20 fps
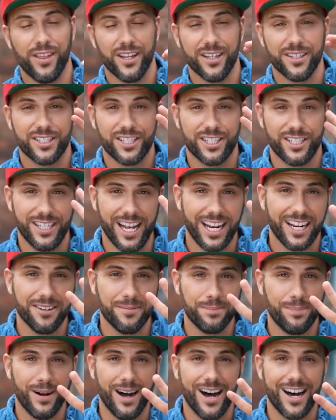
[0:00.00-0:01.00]
The
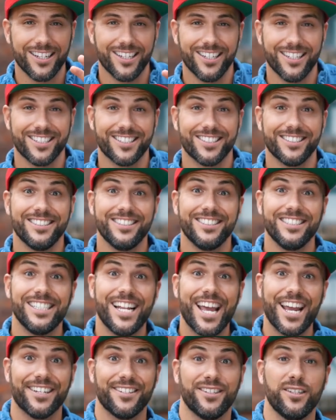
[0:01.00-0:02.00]
second part is,
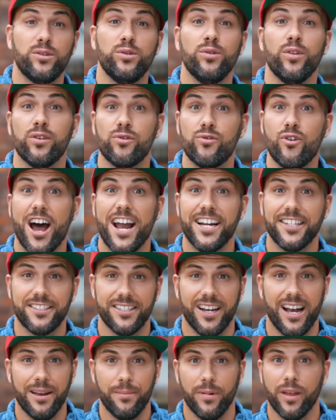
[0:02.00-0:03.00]
next to the right
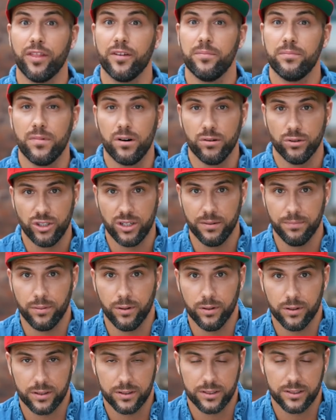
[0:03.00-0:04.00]
timing, the most
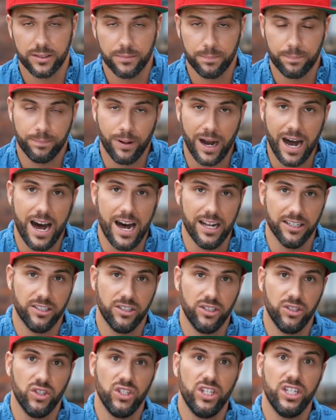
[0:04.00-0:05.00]
important
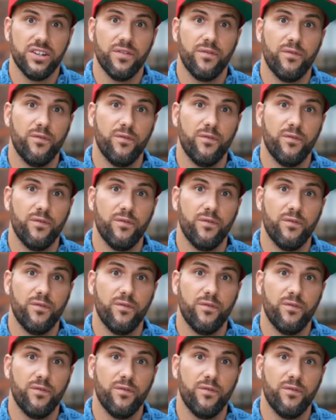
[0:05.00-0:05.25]
part. You need